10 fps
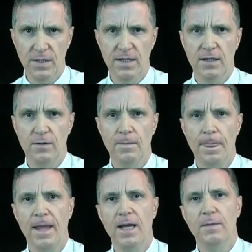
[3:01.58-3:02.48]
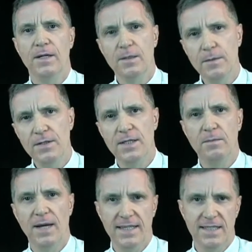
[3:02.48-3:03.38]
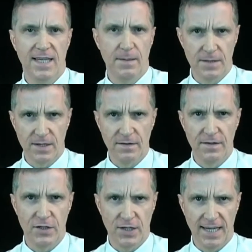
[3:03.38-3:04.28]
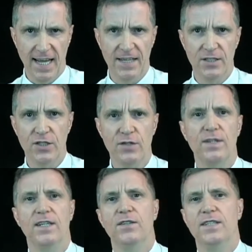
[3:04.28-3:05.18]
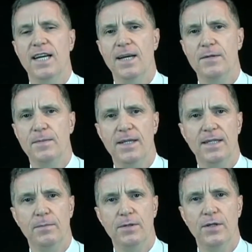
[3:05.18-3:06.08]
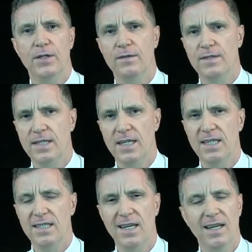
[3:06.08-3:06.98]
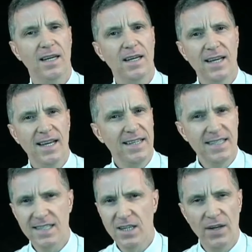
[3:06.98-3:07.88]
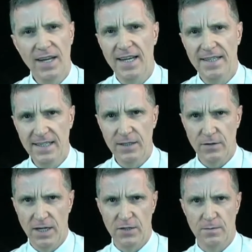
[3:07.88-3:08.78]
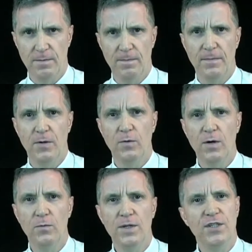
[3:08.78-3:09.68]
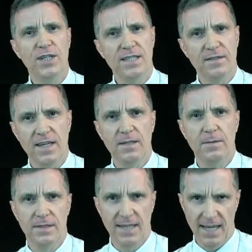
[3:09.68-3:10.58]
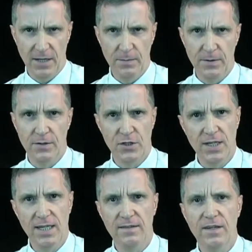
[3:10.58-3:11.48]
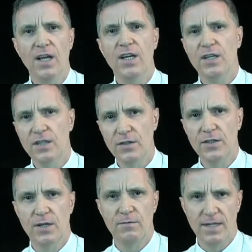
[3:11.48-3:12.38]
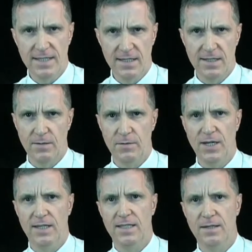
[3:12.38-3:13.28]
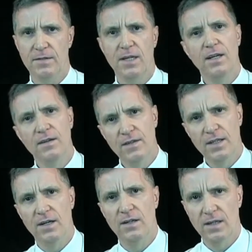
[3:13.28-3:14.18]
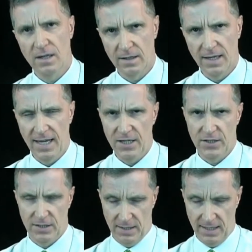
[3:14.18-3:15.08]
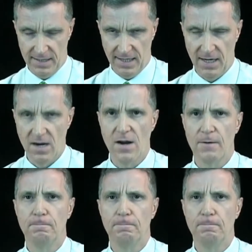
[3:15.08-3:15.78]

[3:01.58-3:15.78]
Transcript: you, but commuting back to them as often as you can during your time spent deployed overseas. This is not an ideal arrangement, but one which is available to help you achieve your long-term residence objectives for the Hong Kong HSAR.